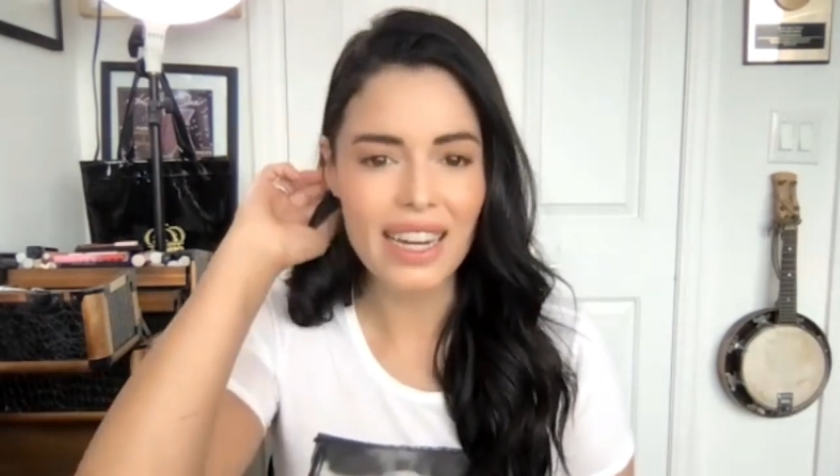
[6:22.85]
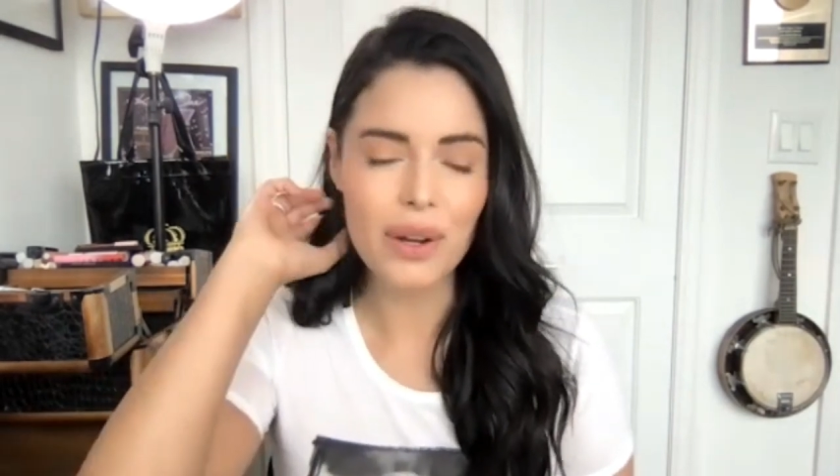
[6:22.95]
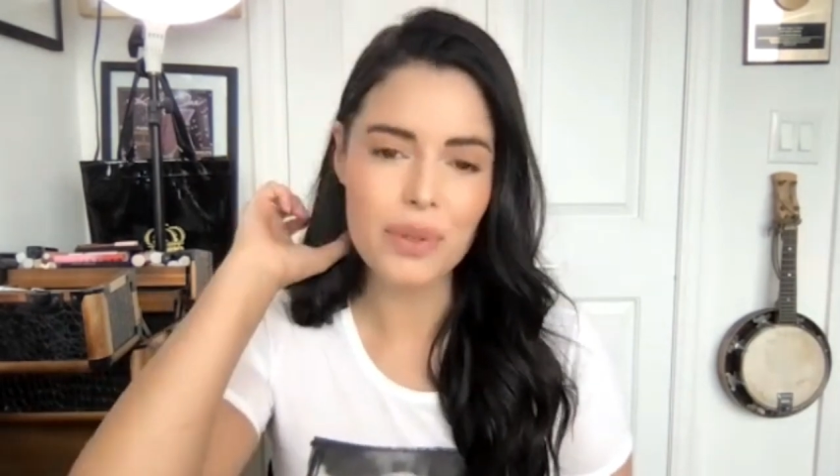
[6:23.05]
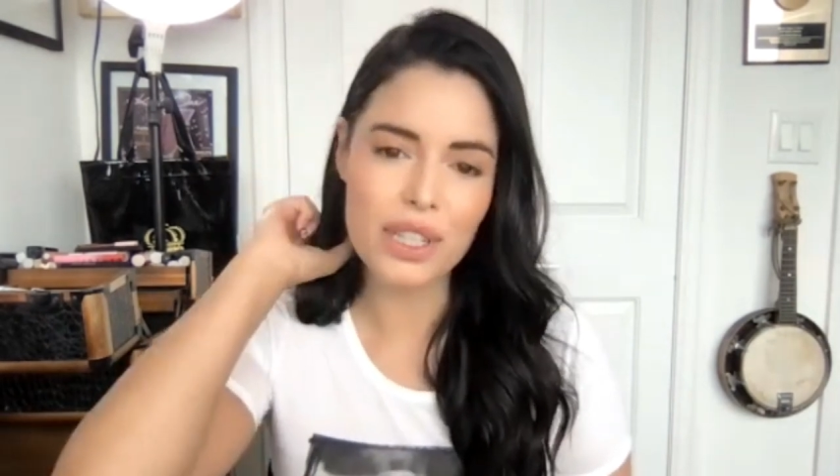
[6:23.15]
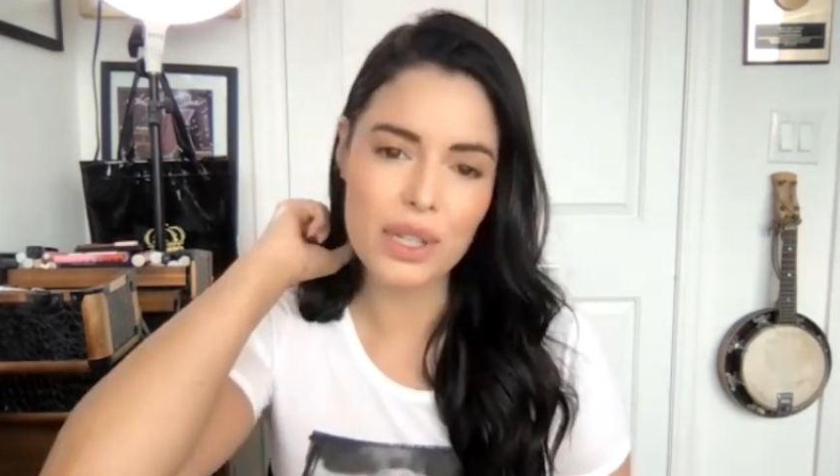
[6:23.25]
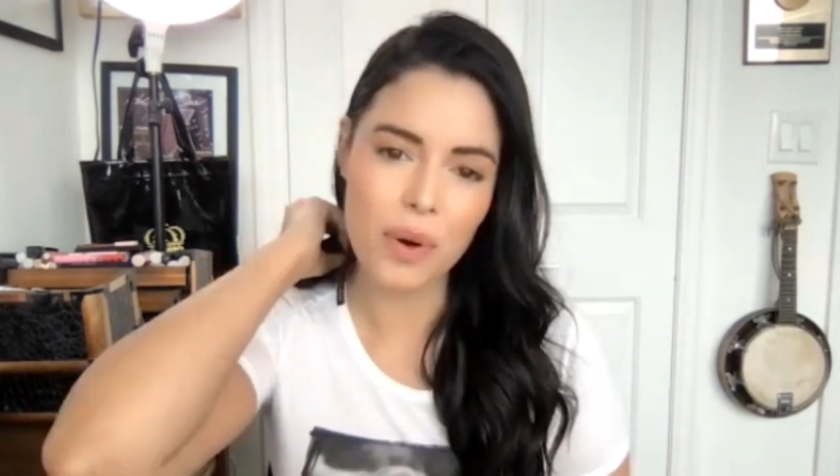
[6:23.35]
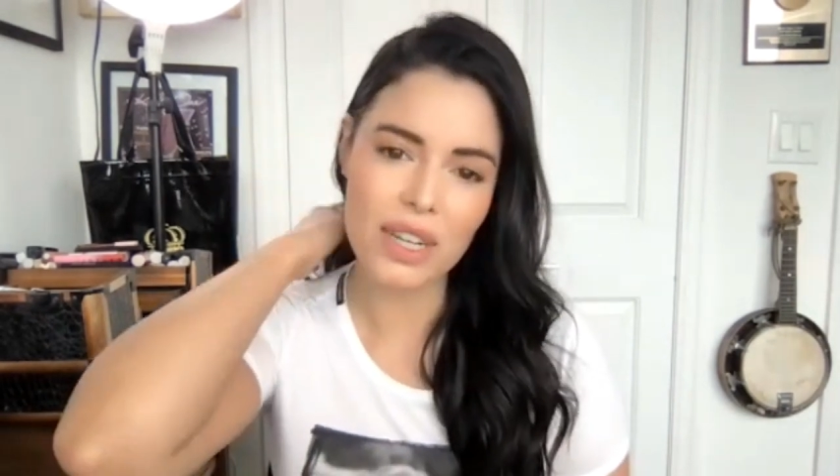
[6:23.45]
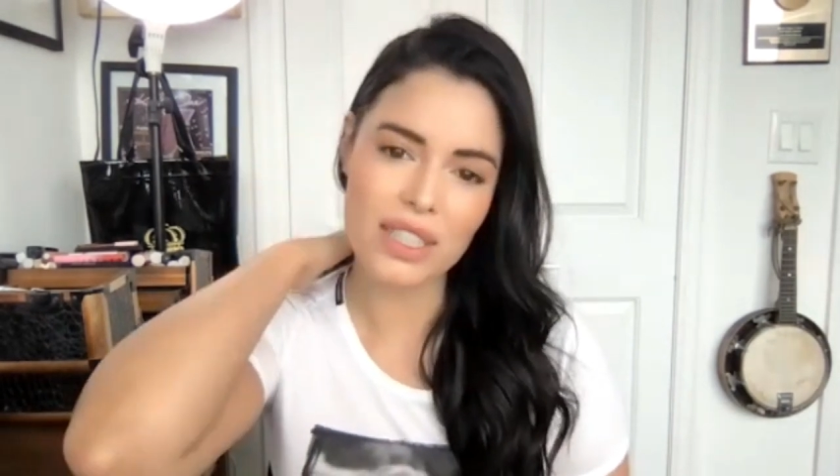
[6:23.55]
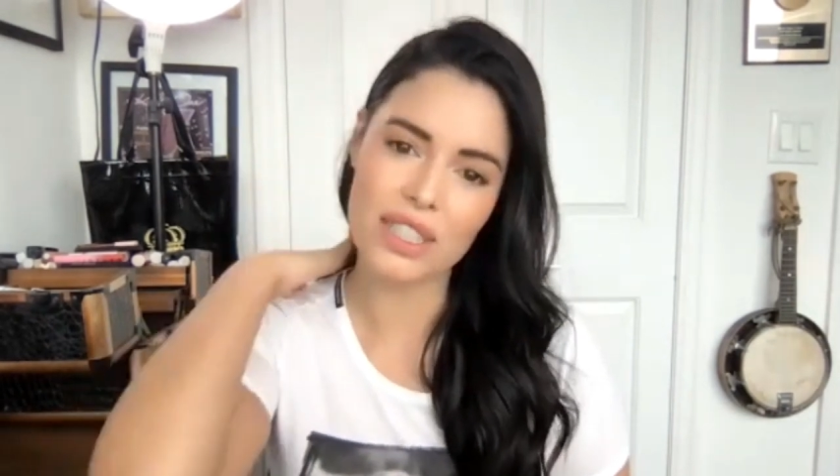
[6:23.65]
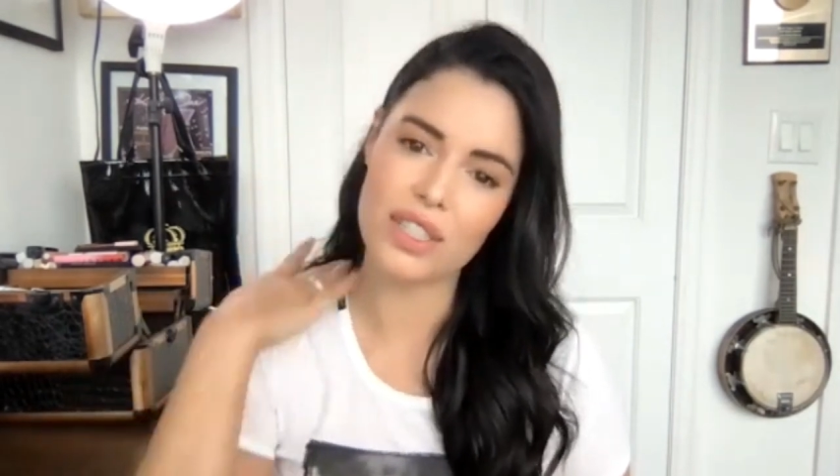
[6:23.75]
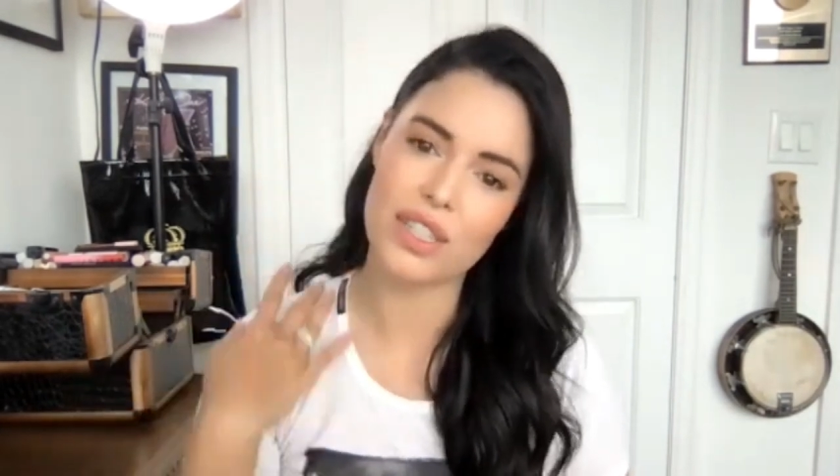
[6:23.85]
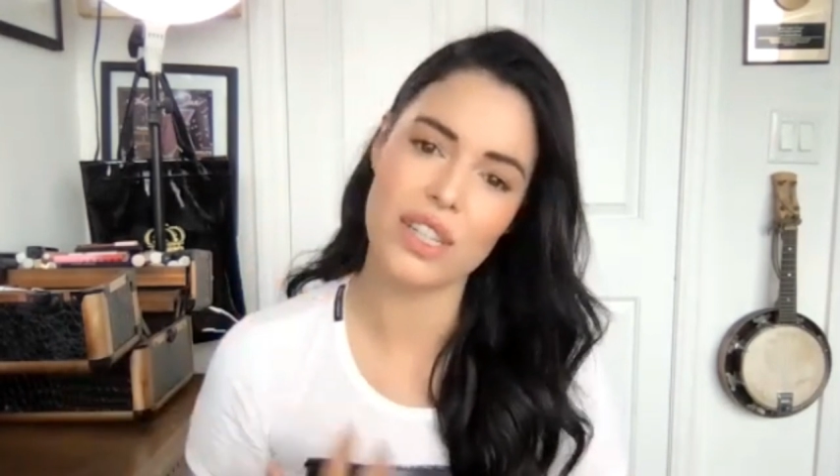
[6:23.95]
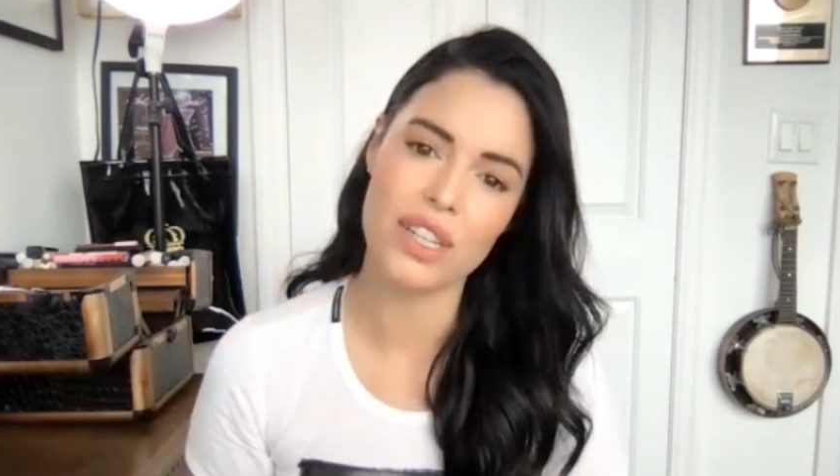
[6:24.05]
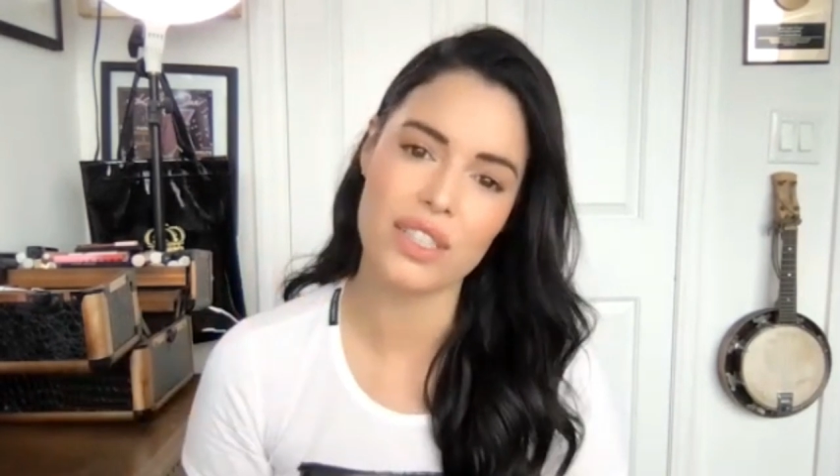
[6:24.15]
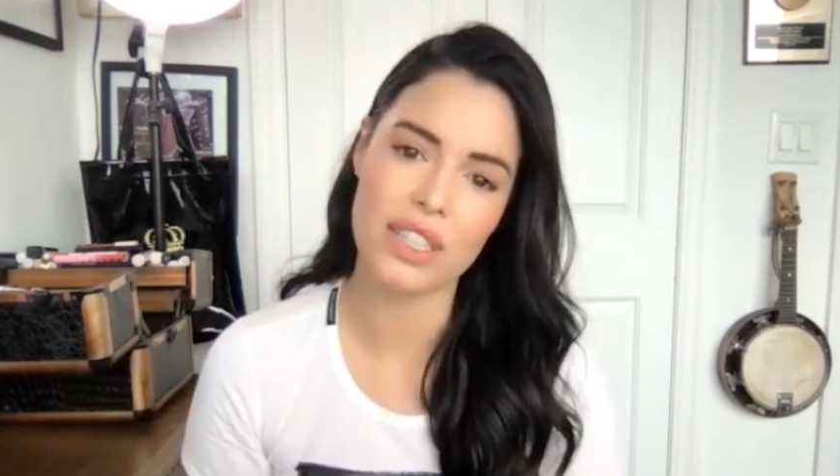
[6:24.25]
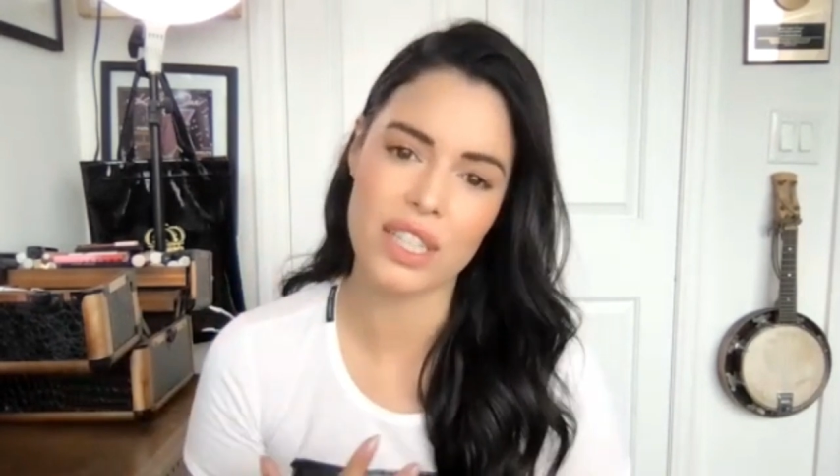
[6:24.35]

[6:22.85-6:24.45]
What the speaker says: And I really wanted to